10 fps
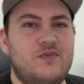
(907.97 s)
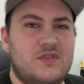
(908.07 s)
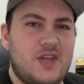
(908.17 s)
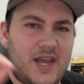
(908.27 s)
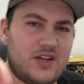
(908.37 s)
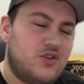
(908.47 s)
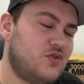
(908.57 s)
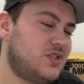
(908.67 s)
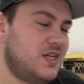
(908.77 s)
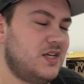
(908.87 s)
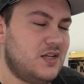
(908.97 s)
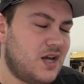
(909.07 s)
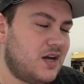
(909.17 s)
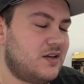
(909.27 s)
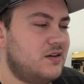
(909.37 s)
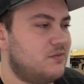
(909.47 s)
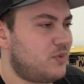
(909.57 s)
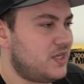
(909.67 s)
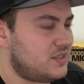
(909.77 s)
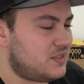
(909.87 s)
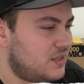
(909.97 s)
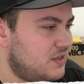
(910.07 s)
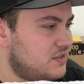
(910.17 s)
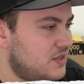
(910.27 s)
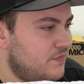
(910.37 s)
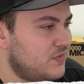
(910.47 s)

the NUC NUC PCs.